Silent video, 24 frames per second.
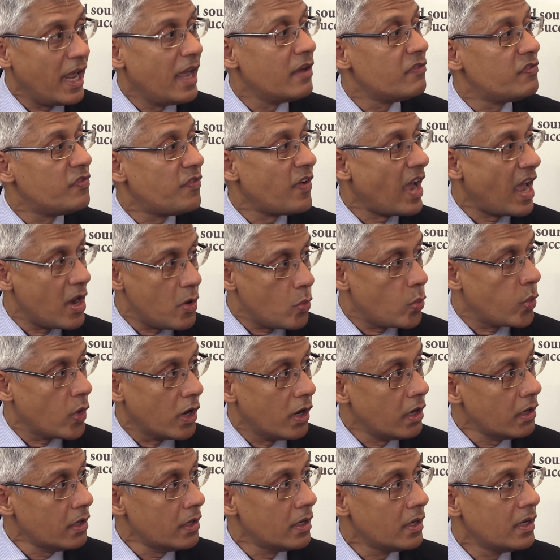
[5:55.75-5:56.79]
live, and
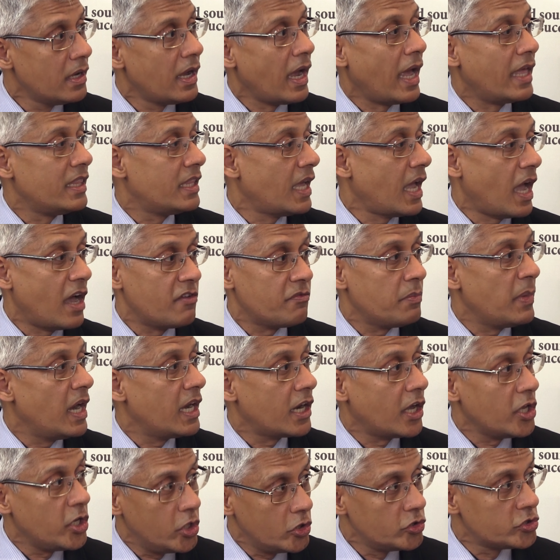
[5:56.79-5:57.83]
work, and they have
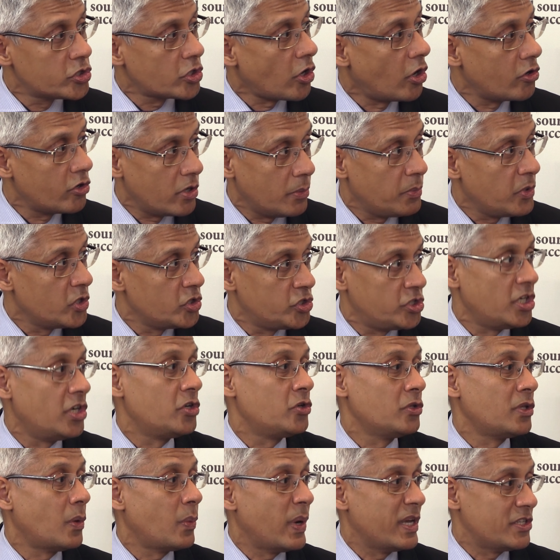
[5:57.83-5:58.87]
made a huge
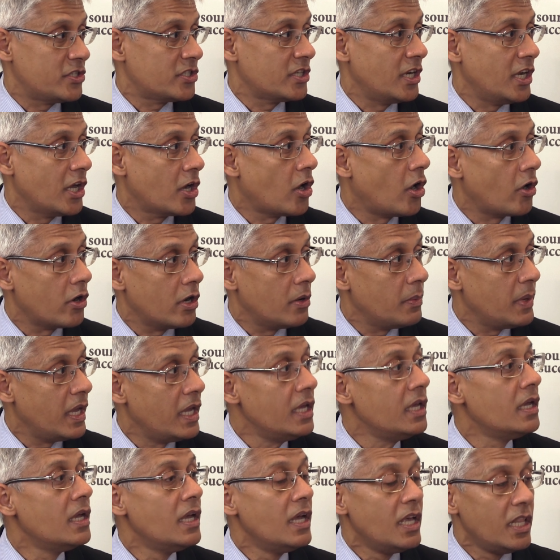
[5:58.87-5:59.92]
contribution to the Western
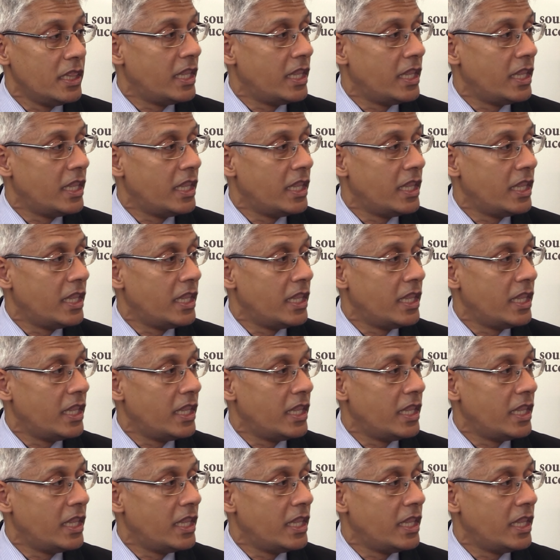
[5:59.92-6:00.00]
economy.